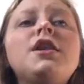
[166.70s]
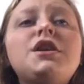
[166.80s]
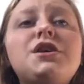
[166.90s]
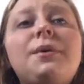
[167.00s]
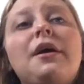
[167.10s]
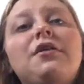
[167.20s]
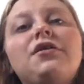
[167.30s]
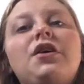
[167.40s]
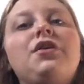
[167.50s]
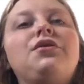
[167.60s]
The 2
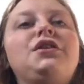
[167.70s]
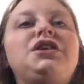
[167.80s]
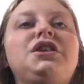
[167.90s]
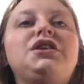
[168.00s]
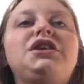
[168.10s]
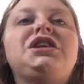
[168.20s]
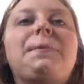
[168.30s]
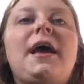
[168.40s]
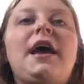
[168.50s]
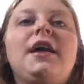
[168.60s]
eldest girls returned to
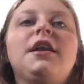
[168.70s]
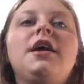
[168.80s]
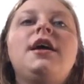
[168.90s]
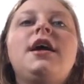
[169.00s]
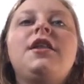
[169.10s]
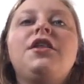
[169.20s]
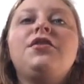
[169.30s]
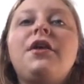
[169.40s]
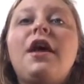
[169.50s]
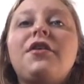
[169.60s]
Japan, and the
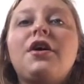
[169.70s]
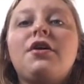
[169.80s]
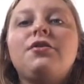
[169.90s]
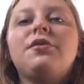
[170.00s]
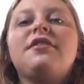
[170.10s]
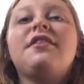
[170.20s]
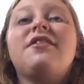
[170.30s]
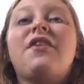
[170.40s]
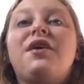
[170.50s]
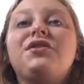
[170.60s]
3 other girls were sent
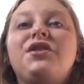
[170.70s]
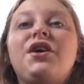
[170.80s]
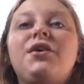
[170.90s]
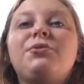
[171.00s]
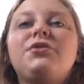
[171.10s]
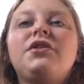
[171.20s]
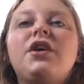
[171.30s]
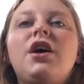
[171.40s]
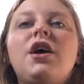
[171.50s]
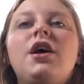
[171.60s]
to foster homes.
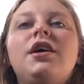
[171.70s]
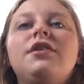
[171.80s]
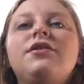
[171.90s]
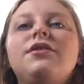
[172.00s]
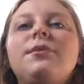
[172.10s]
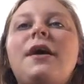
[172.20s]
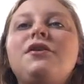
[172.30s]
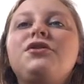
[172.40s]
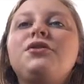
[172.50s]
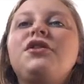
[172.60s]

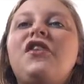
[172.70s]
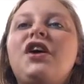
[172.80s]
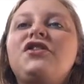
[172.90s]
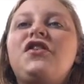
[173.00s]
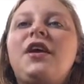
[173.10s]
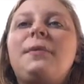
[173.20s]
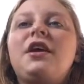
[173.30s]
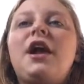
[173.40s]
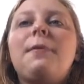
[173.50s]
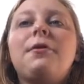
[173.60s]
Sutematsu's foster family
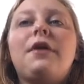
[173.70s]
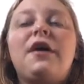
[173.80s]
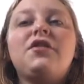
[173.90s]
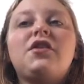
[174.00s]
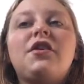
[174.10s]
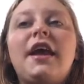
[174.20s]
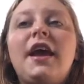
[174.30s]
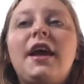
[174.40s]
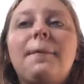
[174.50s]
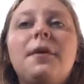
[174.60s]
could not pronounce her
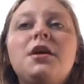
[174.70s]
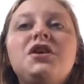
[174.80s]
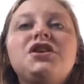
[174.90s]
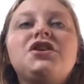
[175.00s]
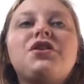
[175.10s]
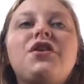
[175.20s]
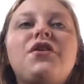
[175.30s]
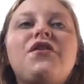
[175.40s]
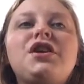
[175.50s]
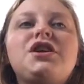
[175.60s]
name, so they
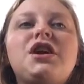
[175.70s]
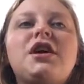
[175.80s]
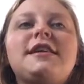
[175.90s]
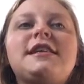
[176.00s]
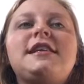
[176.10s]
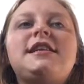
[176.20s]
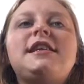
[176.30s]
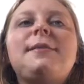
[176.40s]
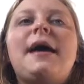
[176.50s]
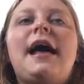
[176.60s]
referred to her as
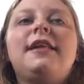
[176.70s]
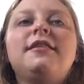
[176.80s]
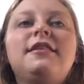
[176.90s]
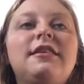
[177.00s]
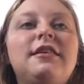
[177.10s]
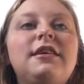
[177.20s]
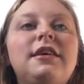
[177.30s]
Stamats.